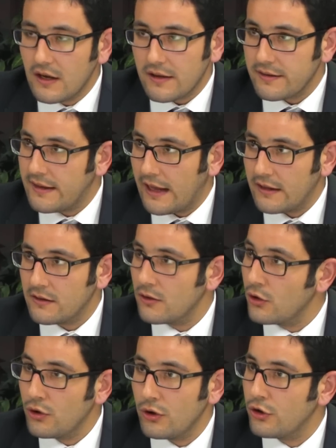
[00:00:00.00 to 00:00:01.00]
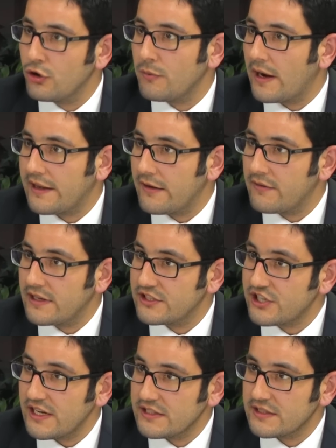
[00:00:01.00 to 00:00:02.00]
then you might have that
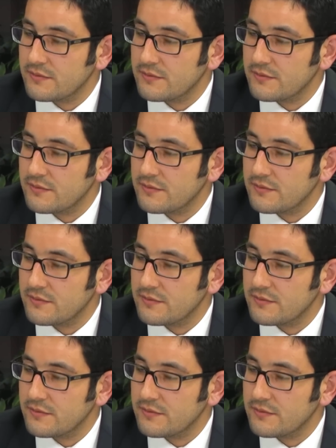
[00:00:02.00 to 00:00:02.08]
chance.